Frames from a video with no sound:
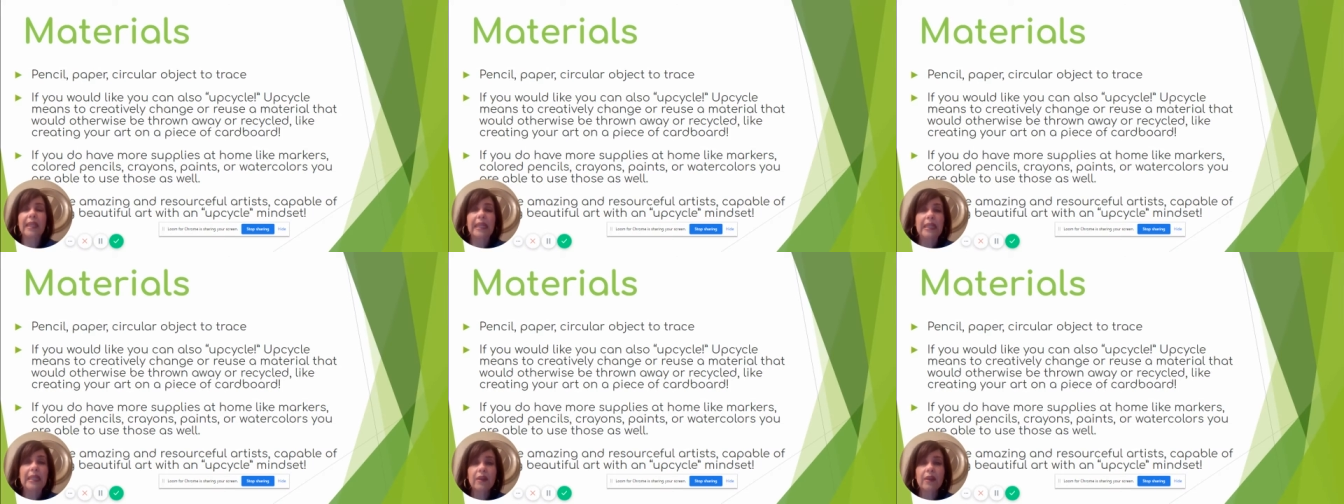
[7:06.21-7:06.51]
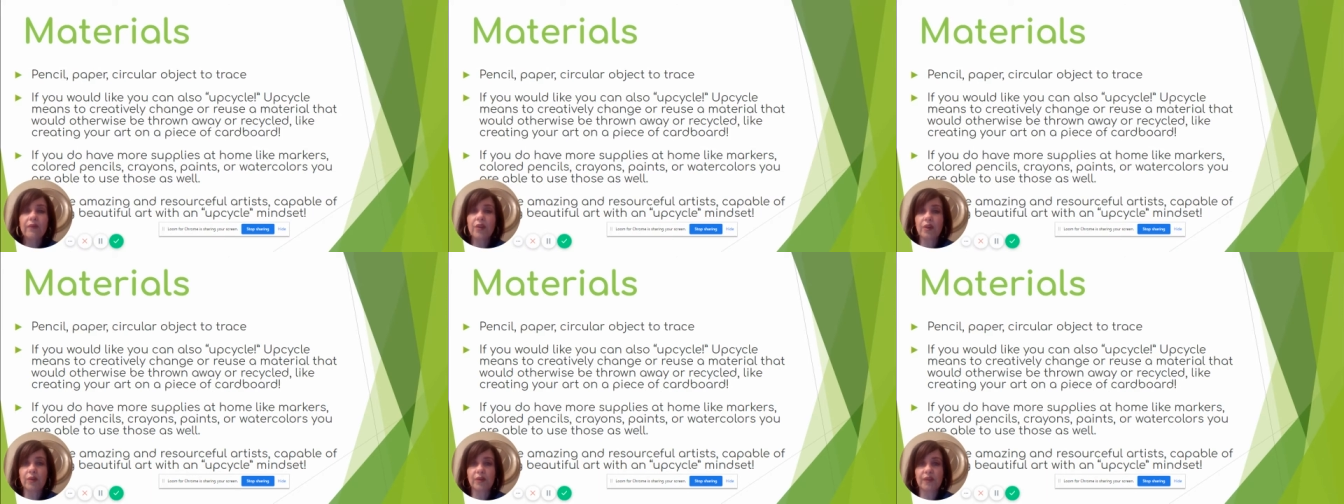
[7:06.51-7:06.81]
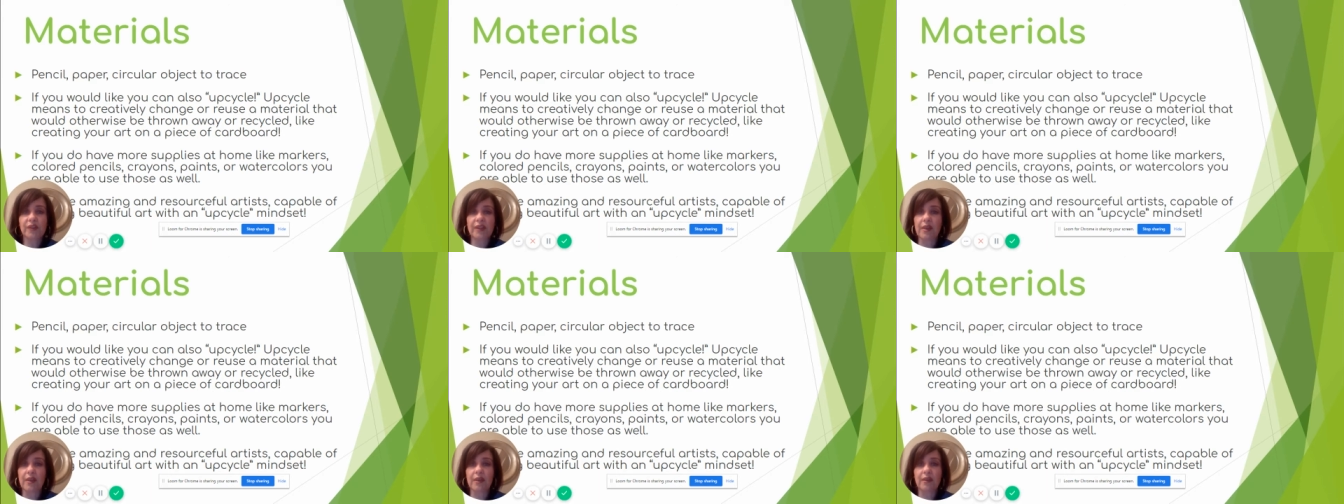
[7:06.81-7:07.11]
any of
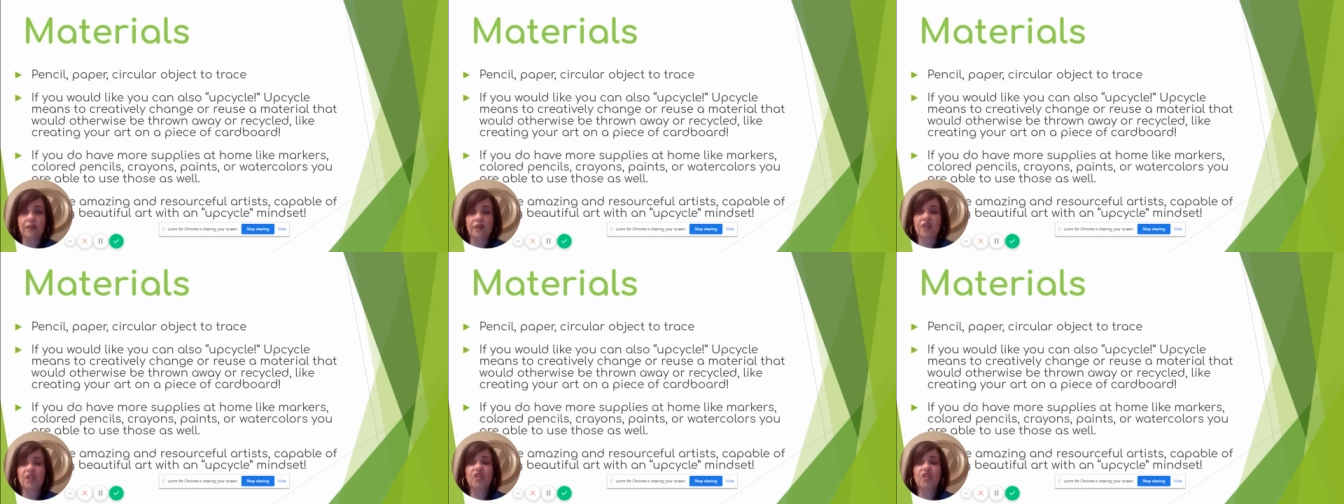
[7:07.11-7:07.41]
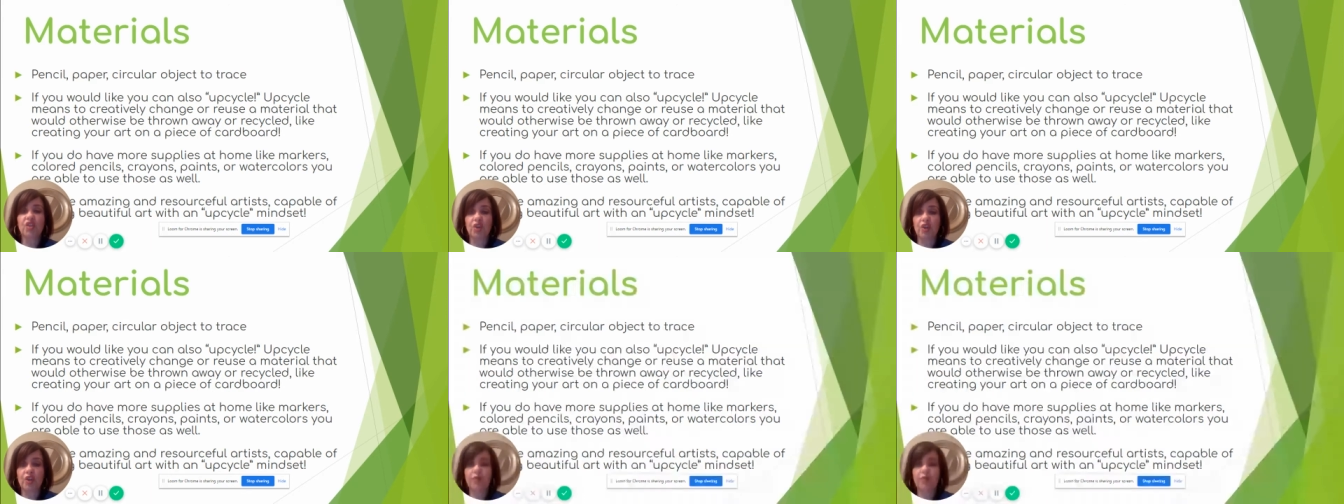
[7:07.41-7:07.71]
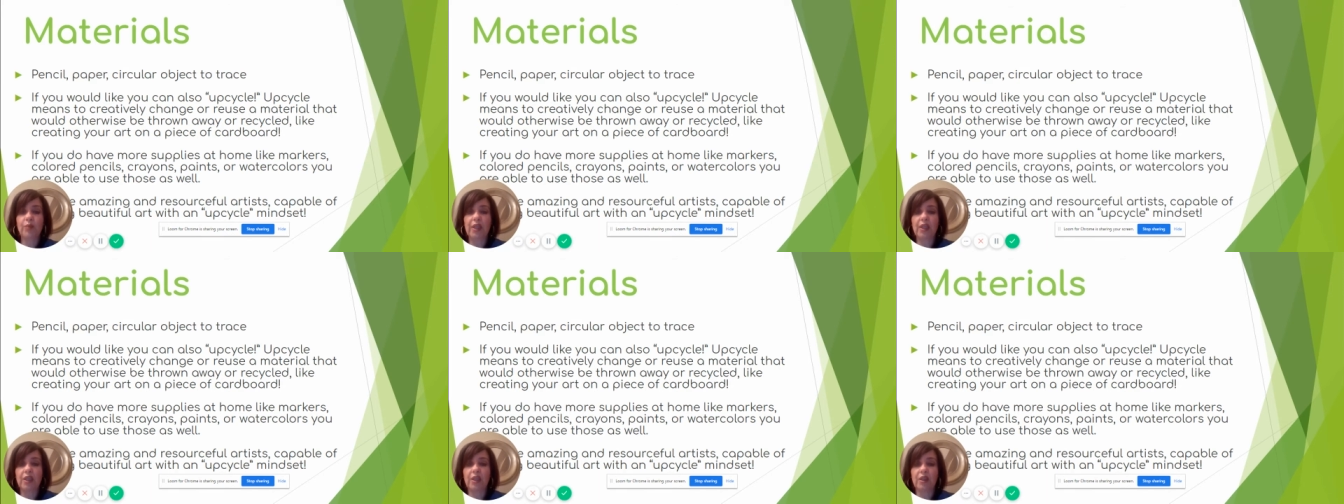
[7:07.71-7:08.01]
those things
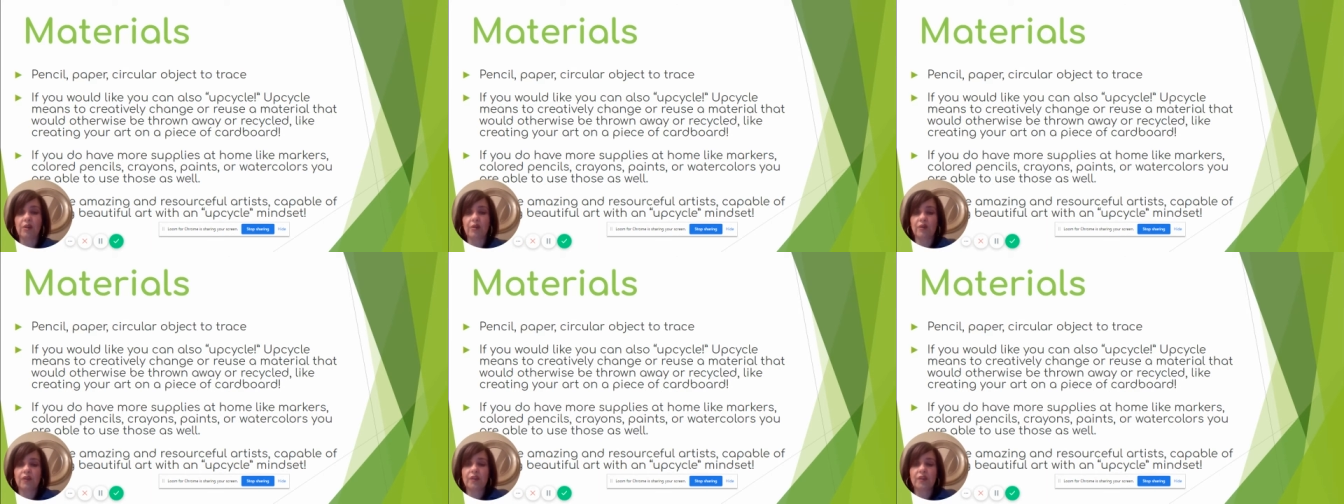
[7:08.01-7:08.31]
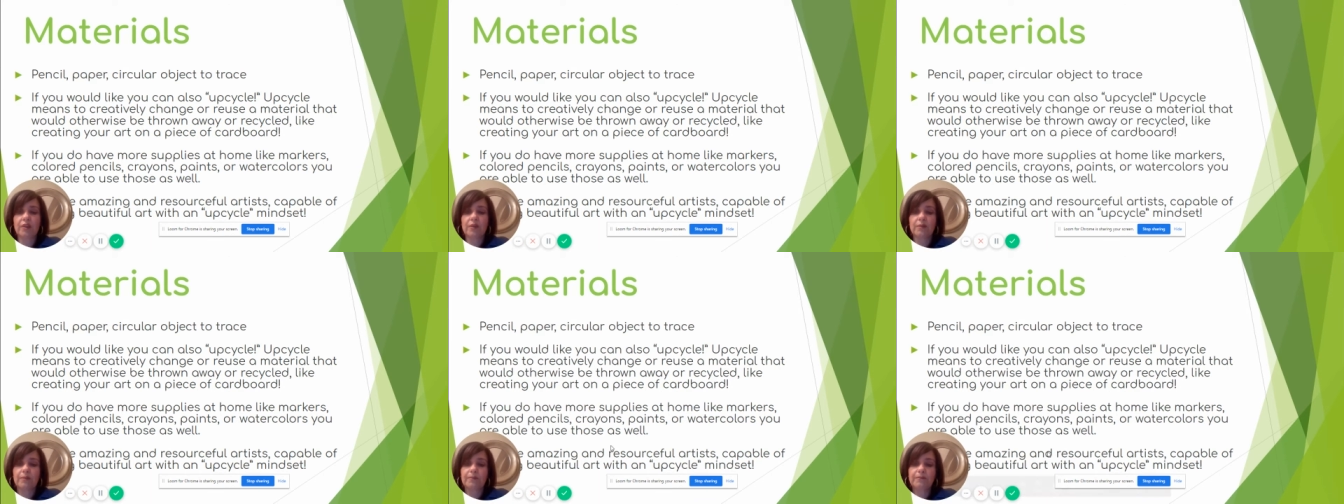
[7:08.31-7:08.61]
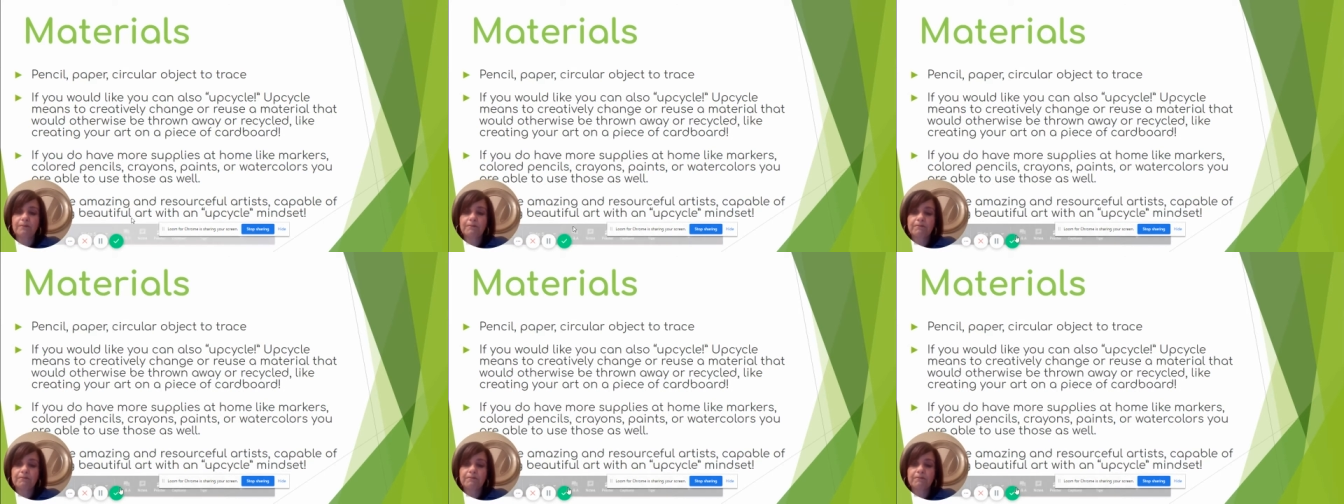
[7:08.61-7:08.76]
could be used.